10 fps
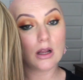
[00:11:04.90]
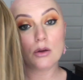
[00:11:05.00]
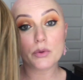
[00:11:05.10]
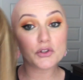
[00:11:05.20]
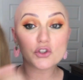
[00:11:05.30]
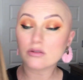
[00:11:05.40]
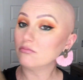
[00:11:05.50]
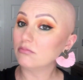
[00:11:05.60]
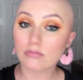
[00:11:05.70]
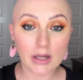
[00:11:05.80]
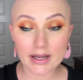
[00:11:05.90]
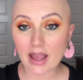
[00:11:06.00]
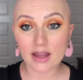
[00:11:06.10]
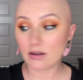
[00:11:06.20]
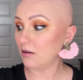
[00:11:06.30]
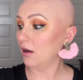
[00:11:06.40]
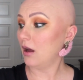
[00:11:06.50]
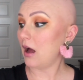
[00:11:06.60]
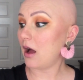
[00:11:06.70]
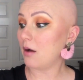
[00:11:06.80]
which again,
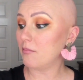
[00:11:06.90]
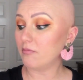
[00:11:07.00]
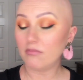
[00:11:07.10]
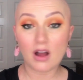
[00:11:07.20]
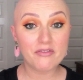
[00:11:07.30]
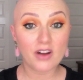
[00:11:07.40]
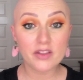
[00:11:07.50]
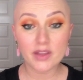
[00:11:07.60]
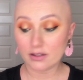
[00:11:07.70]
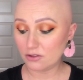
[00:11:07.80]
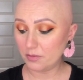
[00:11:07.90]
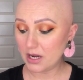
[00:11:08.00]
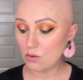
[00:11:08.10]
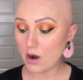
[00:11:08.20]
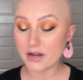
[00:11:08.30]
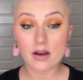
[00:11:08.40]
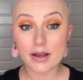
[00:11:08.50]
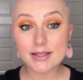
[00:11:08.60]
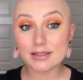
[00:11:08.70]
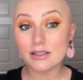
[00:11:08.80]
I find that to be quite
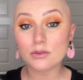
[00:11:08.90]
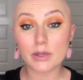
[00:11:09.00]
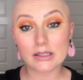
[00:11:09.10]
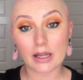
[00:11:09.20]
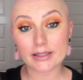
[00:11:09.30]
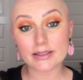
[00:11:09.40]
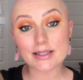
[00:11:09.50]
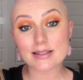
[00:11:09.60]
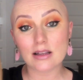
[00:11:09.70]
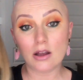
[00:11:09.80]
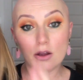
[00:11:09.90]
nice in a wig like this